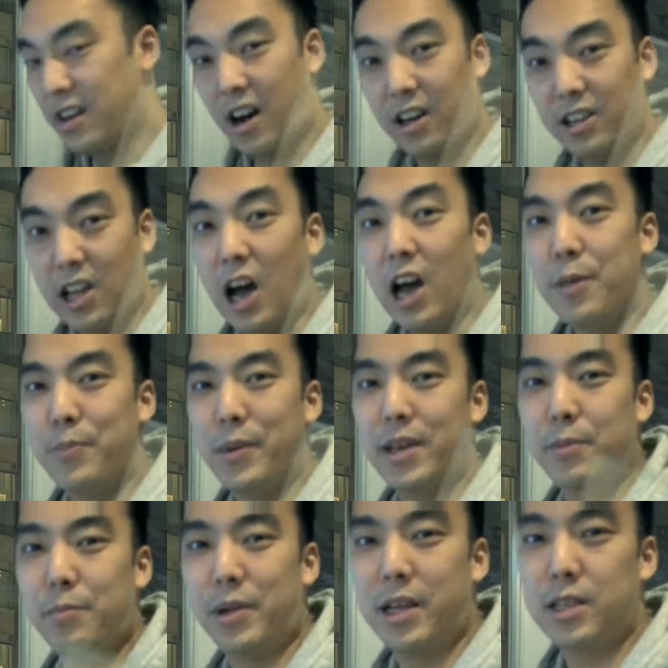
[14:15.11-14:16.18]
Online
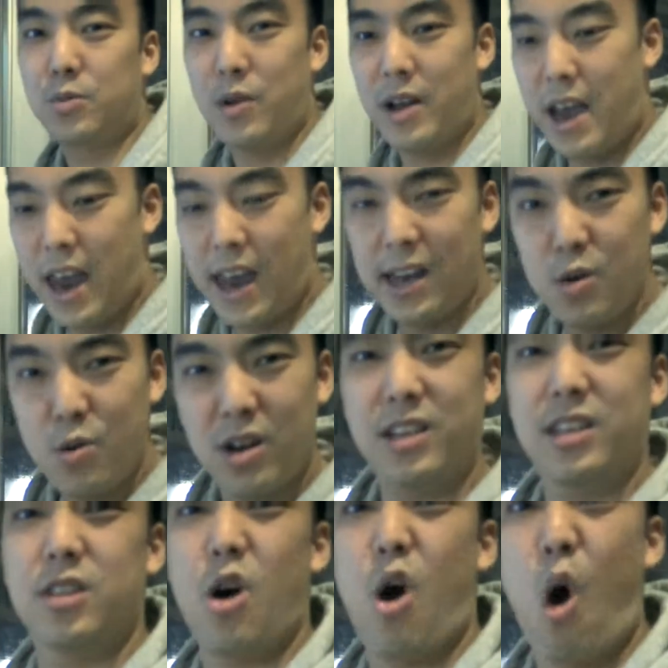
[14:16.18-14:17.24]
being a place where anyone
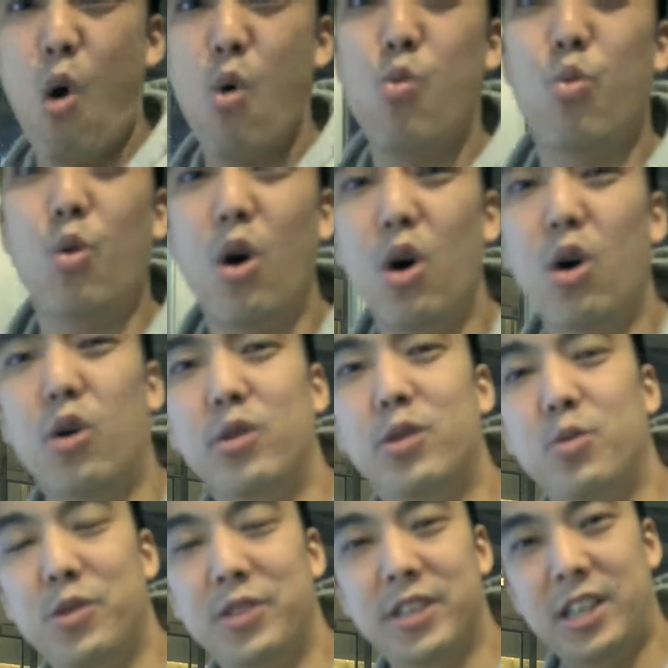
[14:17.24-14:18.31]
in the whole
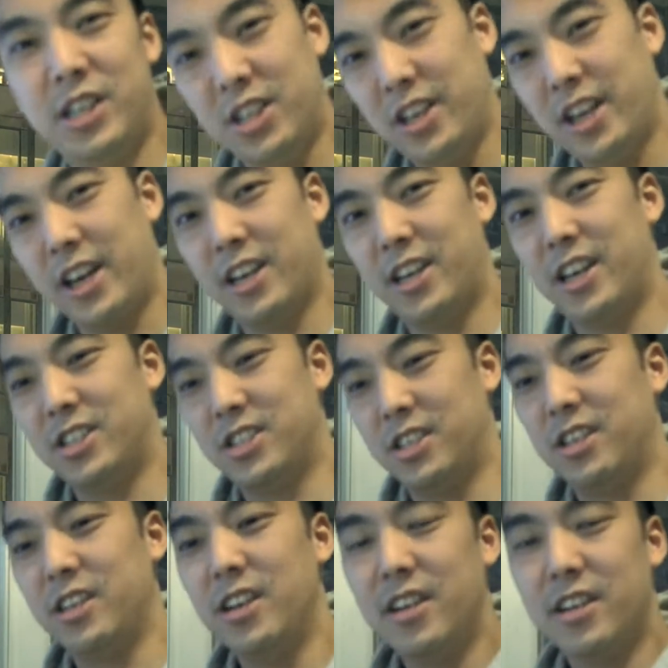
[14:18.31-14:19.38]
world with an internet
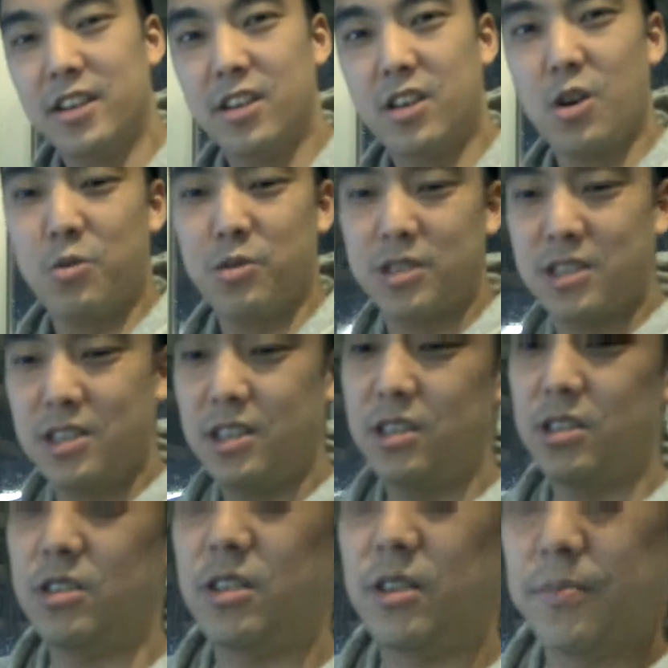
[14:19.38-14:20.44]
connection can go and
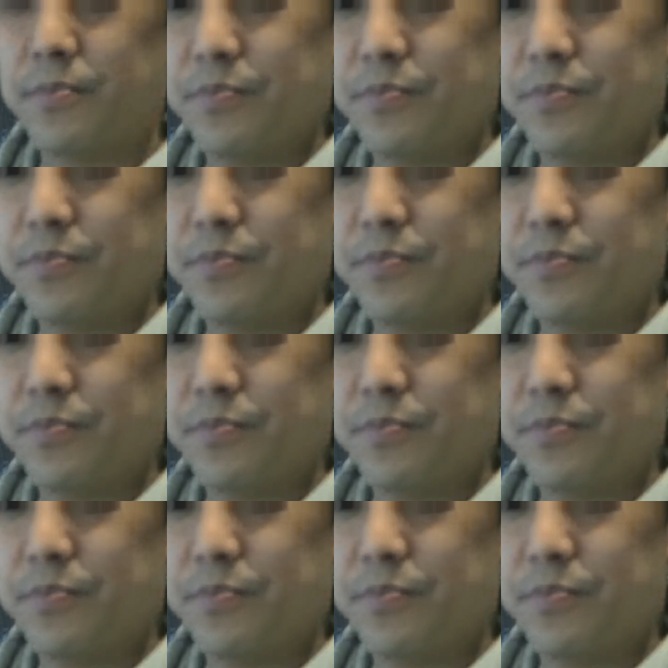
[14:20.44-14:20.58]
see you.